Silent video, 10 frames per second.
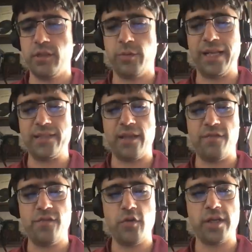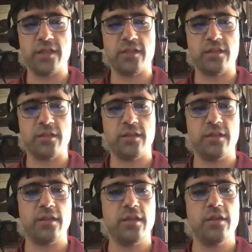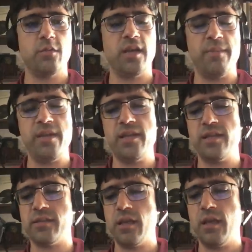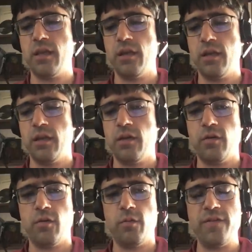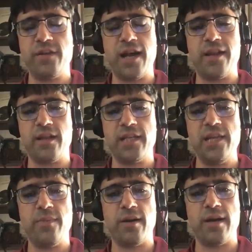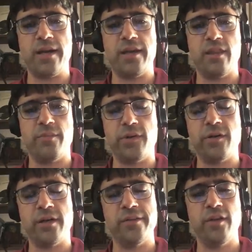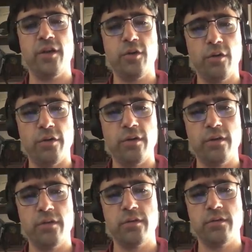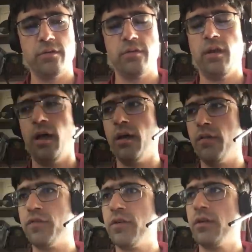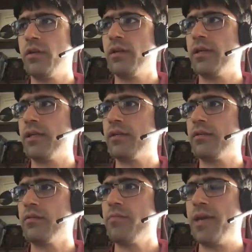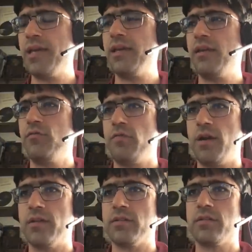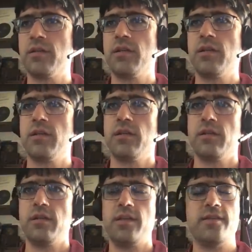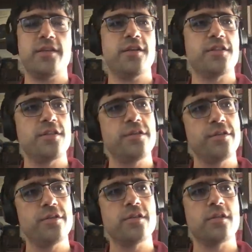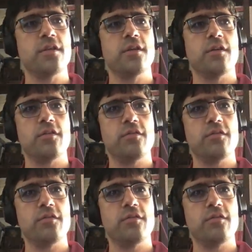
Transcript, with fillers: So when I say focused, what I mean is we've got to keep our eye on the ball on the goal of making Rust easier to use,